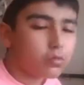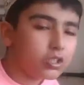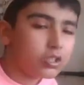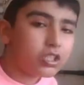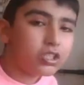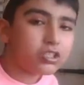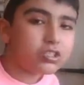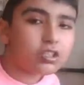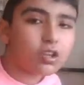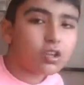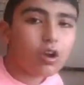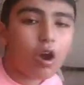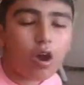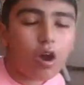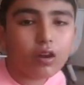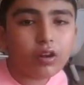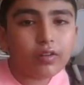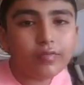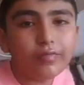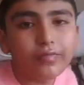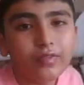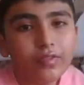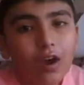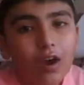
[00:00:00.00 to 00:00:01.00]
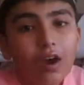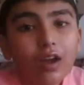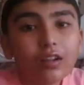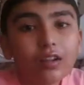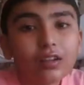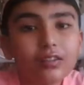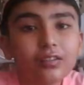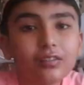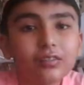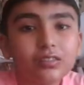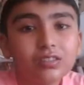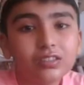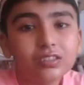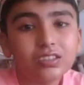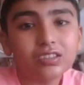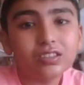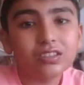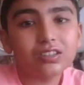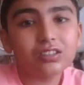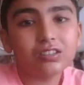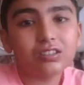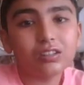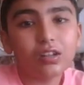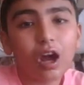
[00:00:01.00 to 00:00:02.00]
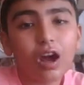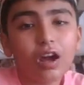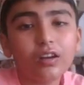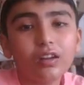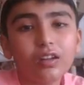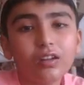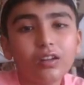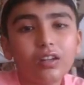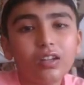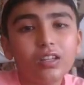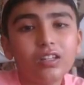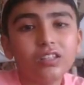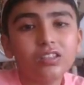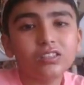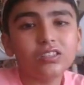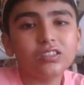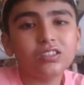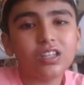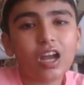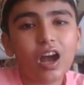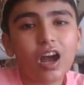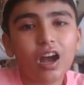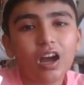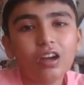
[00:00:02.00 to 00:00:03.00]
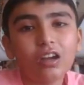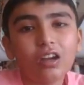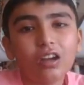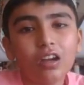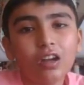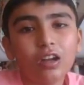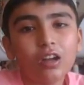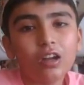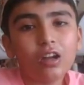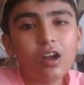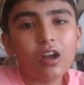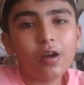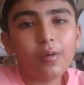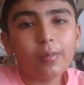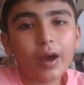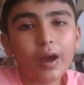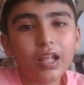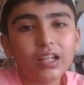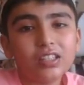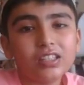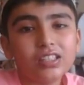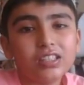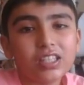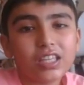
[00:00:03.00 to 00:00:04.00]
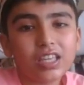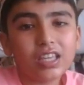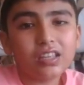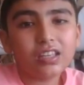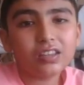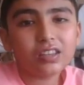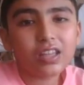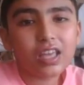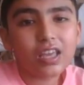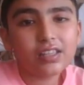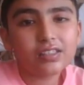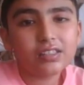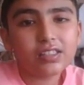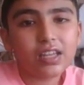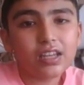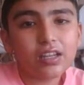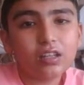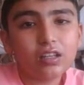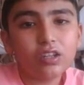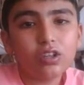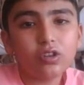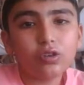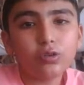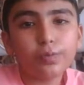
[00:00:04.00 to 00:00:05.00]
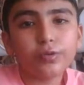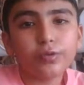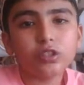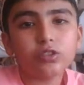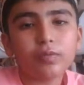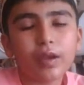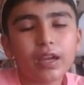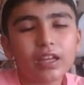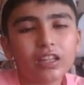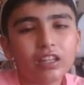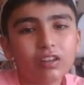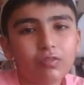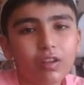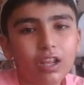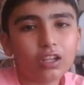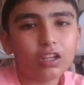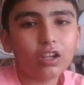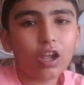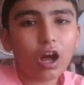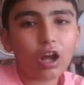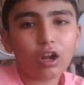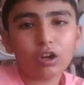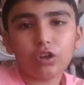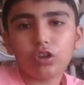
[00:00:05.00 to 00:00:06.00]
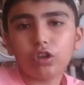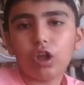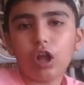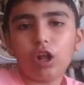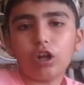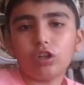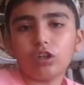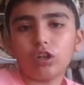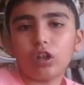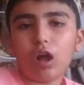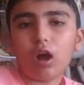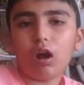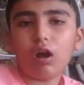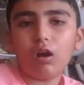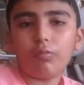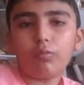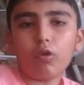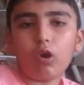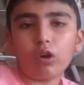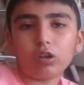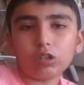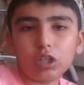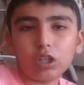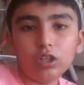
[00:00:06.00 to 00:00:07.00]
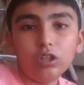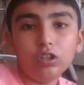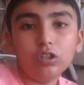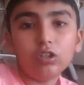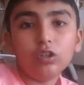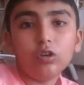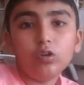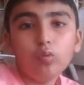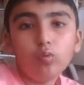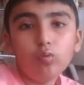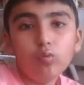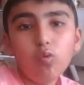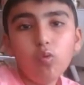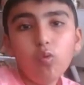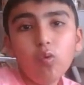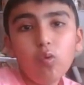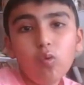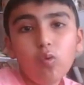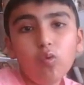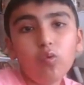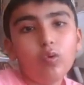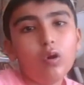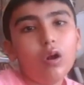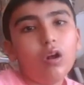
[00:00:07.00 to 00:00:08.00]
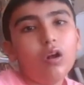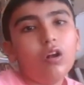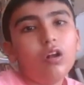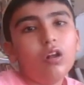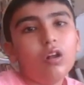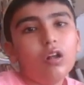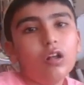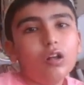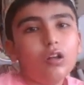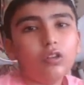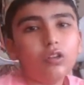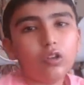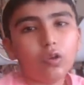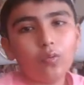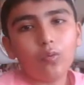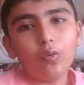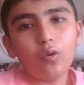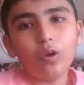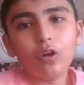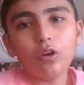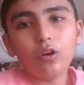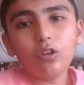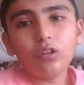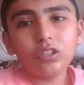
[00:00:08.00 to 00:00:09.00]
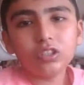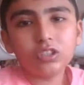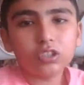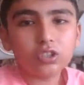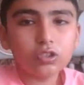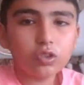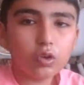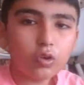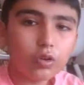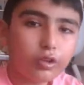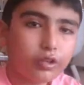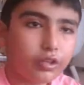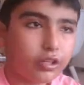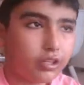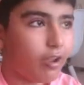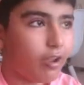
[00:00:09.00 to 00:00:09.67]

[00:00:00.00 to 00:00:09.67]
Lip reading: which is a card of not in stock, but seeing things in a new perspective, like la la la, I'm walking. Ooh, the world is so